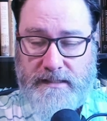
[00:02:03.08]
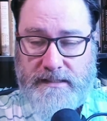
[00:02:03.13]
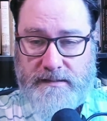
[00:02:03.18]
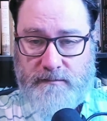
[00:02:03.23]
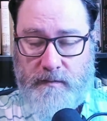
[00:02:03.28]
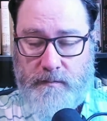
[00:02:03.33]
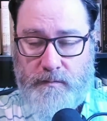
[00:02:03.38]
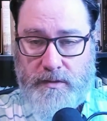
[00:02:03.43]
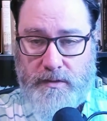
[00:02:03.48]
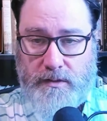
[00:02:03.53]
as
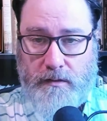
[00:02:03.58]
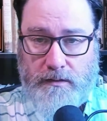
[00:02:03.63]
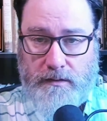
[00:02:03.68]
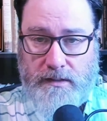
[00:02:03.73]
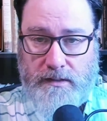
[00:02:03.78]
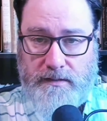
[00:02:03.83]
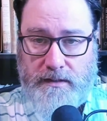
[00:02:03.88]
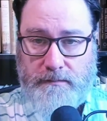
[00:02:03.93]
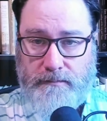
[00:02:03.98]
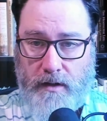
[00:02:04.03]
we've been
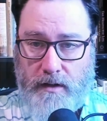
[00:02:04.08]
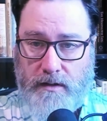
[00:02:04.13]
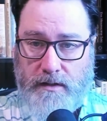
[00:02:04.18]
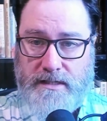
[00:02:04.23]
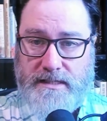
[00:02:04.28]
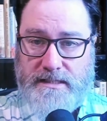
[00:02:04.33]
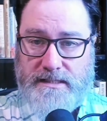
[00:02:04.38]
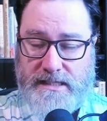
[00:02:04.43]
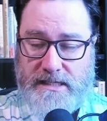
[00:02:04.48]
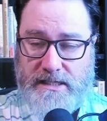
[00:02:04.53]
calling them, are
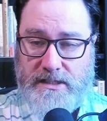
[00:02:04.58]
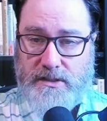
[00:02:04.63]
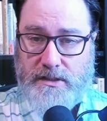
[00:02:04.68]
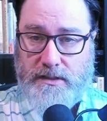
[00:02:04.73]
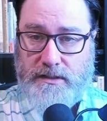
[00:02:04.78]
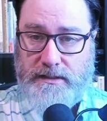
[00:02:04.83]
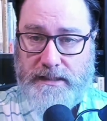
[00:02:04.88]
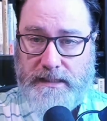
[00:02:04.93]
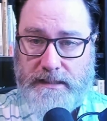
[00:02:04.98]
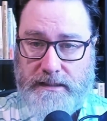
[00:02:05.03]

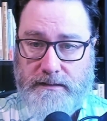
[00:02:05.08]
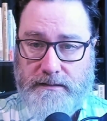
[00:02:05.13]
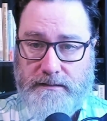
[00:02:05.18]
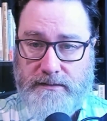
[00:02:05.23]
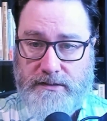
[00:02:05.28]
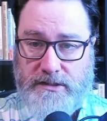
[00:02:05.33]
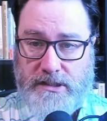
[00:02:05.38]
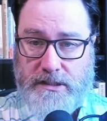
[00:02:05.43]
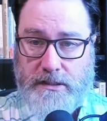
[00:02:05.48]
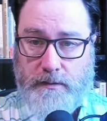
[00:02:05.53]
essential in
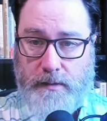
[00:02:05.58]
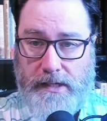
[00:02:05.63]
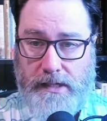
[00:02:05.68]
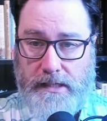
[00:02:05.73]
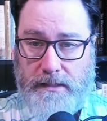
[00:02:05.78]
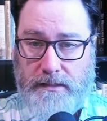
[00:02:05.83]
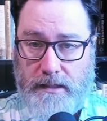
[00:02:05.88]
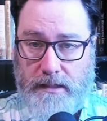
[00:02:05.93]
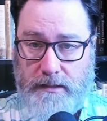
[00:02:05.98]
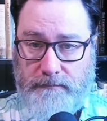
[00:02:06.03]

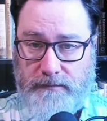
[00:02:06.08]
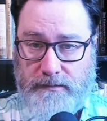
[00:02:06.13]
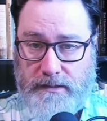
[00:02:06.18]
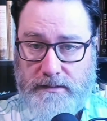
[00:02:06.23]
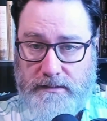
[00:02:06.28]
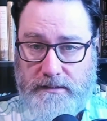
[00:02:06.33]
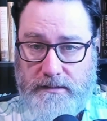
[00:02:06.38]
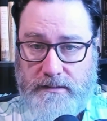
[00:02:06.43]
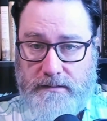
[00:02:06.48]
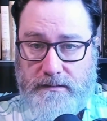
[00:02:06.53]
generating
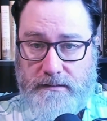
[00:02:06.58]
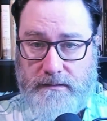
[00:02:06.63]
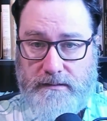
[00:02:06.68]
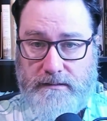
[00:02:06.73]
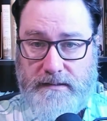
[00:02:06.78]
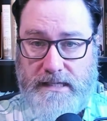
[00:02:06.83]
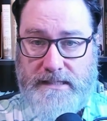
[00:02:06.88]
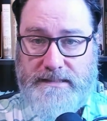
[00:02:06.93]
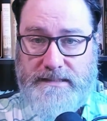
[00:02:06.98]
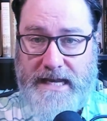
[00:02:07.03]
conflict.
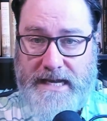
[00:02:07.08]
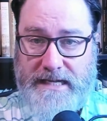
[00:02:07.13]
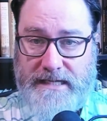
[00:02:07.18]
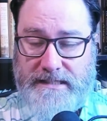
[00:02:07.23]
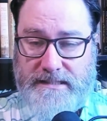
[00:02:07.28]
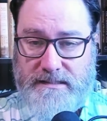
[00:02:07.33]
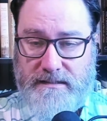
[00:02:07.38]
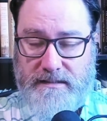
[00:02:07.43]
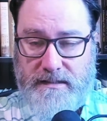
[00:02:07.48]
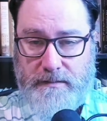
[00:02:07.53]
They
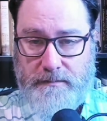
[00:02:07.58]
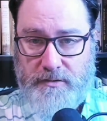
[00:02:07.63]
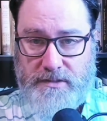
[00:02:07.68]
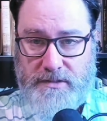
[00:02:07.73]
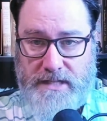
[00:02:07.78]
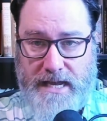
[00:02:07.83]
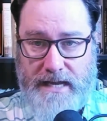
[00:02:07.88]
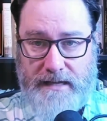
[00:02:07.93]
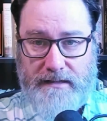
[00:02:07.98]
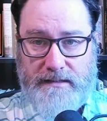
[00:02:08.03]
test the
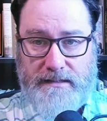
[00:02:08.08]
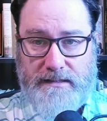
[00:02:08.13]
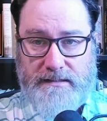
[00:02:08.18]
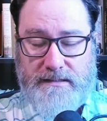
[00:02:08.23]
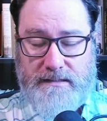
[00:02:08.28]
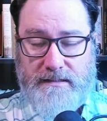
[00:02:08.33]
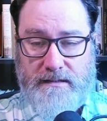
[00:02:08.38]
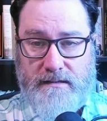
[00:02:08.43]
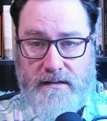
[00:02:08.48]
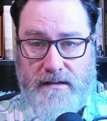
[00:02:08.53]

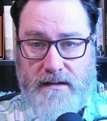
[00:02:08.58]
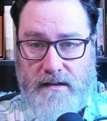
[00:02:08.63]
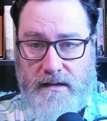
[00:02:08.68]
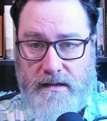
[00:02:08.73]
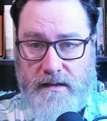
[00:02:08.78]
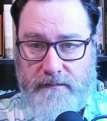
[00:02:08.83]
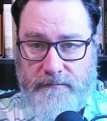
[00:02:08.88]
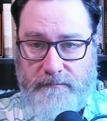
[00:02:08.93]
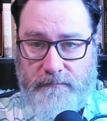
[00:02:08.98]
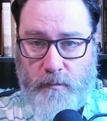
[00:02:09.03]
protagonist,
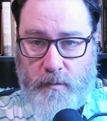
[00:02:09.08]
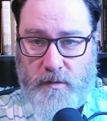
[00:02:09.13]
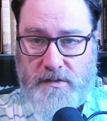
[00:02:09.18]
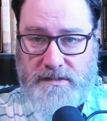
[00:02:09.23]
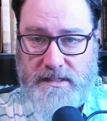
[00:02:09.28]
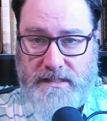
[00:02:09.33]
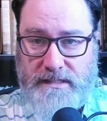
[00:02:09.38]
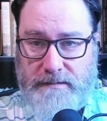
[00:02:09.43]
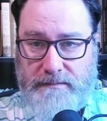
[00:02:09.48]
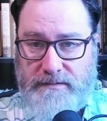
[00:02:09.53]

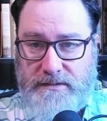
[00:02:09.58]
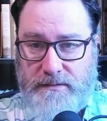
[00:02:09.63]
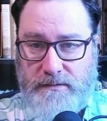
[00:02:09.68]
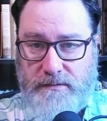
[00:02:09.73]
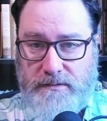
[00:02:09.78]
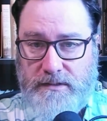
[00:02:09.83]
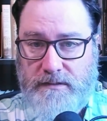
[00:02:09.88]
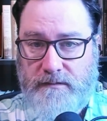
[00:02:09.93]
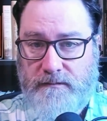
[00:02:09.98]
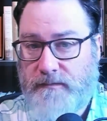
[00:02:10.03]
forcing them to
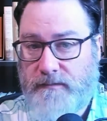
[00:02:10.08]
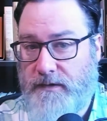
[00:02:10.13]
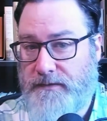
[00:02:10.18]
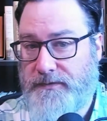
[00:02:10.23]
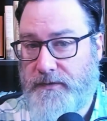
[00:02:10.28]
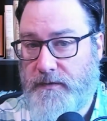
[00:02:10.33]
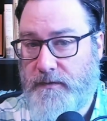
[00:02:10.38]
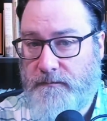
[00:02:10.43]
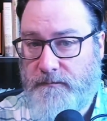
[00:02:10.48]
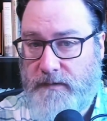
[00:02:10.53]
confront
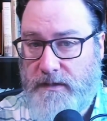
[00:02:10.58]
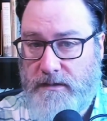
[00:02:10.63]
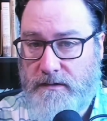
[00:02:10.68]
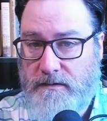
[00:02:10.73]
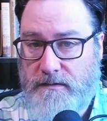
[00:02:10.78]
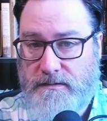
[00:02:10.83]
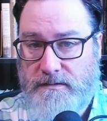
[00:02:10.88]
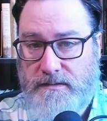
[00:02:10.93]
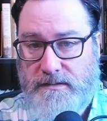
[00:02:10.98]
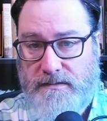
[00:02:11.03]
their
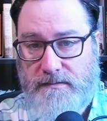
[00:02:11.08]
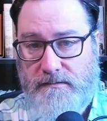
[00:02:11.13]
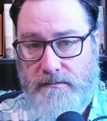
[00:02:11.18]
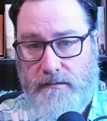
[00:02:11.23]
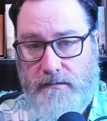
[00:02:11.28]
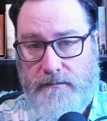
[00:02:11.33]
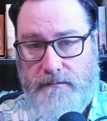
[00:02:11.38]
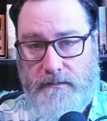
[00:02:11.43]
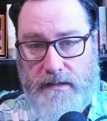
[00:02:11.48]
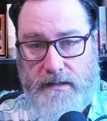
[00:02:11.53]
fears,
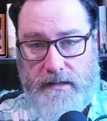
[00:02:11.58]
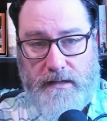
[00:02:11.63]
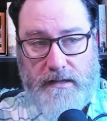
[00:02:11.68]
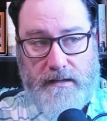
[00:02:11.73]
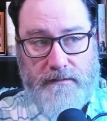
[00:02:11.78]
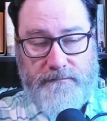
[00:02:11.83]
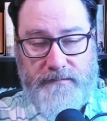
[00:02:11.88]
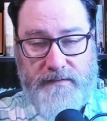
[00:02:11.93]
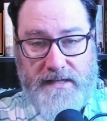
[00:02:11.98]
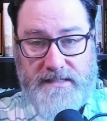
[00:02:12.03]

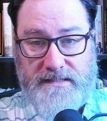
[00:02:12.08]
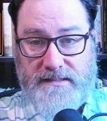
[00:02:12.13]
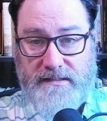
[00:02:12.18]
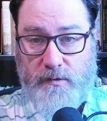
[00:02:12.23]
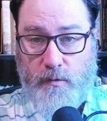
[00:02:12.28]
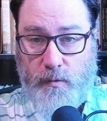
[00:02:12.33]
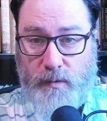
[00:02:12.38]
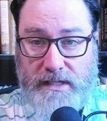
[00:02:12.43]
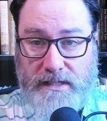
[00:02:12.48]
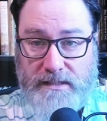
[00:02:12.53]
face
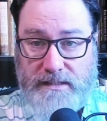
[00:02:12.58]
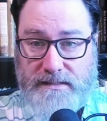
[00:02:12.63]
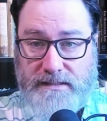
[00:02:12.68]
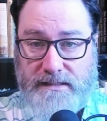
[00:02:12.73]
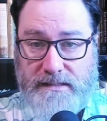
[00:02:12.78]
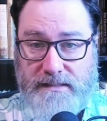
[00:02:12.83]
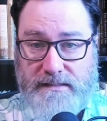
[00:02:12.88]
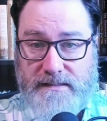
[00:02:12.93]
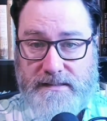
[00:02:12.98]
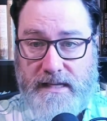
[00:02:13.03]
their
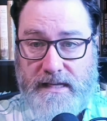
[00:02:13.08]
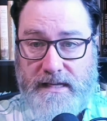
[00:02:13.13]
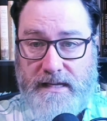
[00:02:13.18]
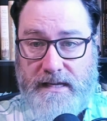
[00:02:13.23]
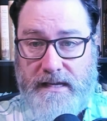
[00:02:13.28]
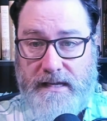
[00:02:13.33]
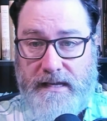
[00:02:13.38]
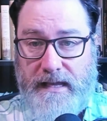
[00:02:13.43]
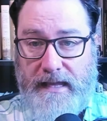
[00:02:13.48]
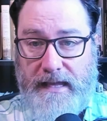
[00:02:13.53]
weaknesses,
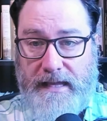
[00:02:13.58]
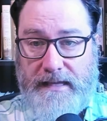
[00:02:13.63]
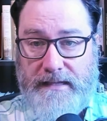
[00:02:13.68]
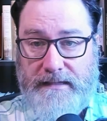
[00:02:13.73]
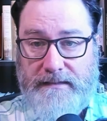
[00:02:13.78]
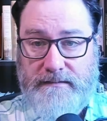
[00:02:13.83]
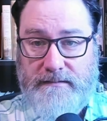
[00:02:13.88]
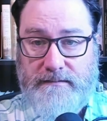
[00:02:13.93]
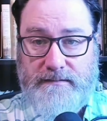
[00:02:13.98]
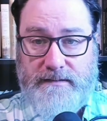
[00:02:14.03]

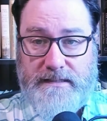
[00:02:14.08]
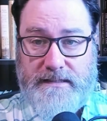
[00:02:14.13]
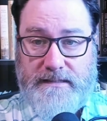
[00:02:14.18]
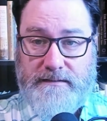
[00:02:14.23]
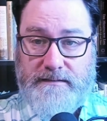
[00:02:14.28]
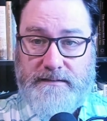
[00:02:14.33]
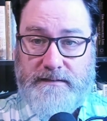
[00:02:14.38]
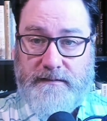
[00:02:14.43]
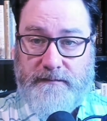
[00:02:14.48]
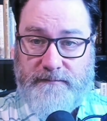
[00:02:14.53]
and
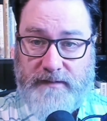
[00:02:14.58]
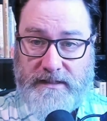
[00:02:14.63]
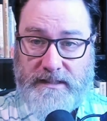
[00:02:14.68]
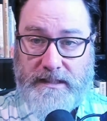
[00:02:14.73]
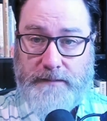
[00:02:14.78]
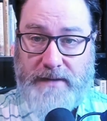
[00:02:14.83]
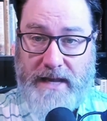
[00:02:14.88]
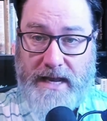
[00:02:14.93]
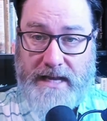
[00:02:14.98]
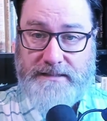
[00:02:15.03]
then
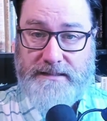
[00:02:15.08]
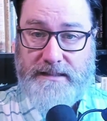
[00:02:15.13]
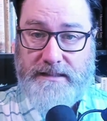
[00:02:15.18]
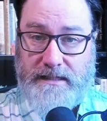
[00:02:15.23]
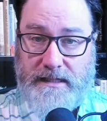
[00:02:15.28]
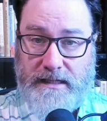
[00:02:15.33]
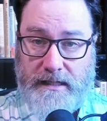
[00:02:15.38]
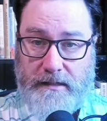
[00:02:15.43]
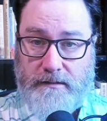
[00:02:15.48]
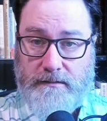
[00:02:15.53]
develop as a
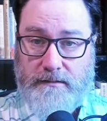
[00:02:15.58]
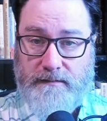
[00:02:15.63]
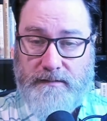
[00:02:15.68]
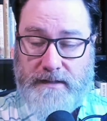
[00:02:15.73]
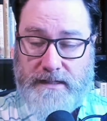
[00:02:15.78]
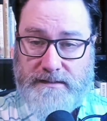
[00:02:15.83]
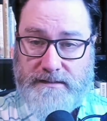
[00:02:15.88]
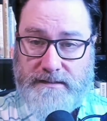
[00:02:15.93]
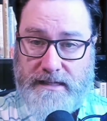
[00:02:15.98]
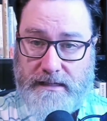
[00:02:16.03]
character.
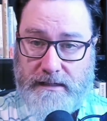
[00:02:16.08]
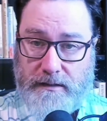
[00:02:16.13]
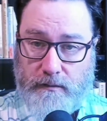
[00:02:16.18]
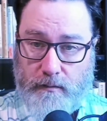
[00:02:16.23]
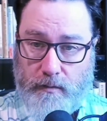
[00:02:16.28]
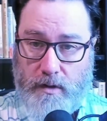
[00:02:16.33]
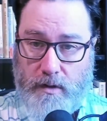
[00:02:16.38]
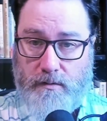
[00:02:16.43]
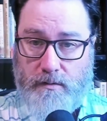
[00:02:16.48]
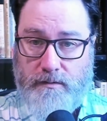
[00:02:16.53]
That's that
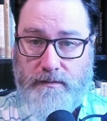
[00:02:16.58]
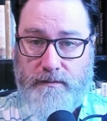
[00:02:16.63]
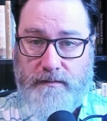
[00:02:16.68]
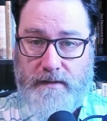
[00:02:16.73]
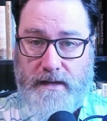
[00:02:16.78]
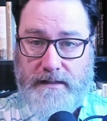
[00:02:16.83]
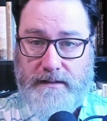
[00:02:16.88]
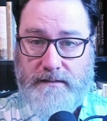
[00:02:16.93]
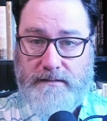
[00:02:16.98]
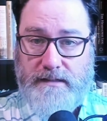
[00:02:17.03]
growth,
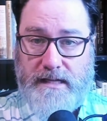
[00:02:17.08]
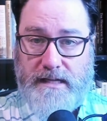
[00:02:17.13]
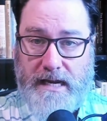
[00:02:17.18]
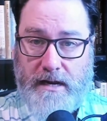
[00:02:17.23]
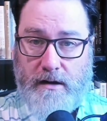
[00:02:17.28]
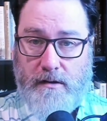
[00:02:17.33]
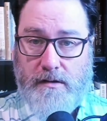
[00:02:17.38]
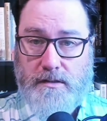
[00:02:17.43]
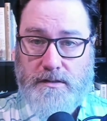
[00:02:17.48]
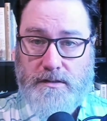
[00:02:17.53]
that
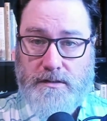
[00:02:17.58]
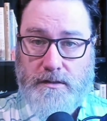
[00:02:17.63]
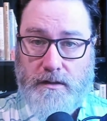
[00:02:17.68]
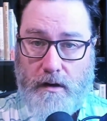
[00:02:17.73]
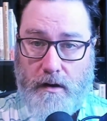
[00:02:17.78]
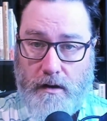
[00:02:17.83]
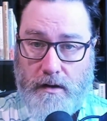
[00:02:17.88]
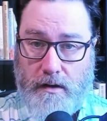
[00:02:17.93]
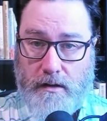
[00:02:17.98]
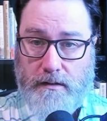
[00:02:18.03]
character
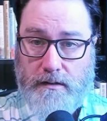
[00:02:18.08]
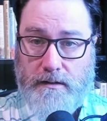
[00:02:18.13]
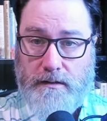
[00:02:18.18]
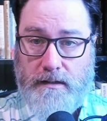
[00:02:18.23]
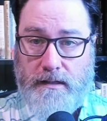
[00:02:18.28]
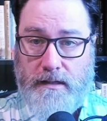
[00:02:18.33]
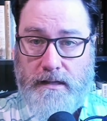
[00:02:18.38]
arc.